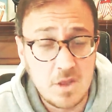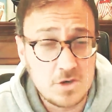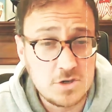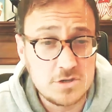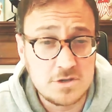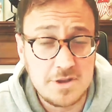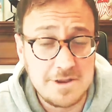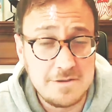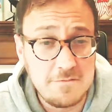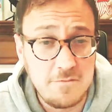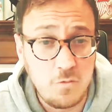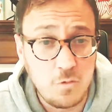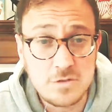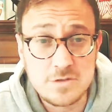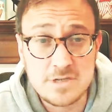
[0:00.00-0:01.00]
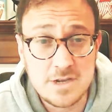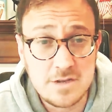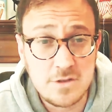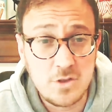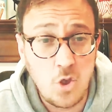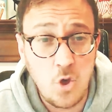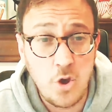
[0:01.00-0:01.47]
just
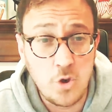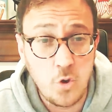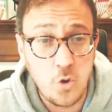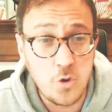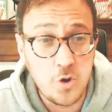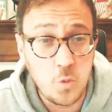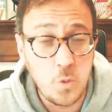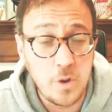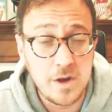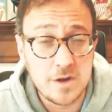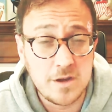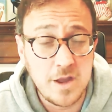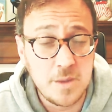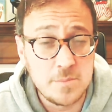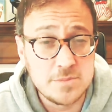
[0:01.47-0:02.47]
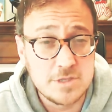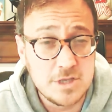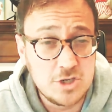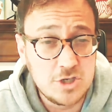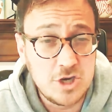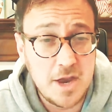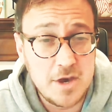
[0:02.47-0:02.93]
enforcing law and order when it comes to
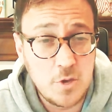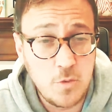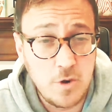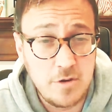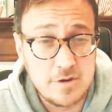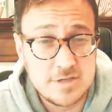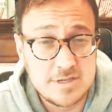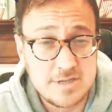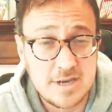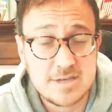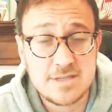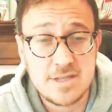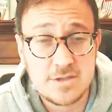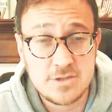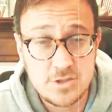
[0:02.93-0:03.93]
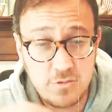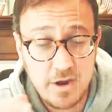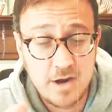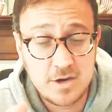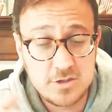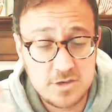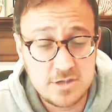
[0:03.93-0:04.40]
January 6th
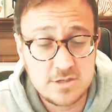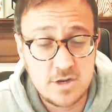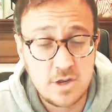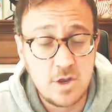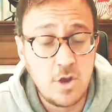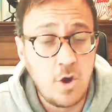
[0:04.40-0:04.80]
insurrectionists,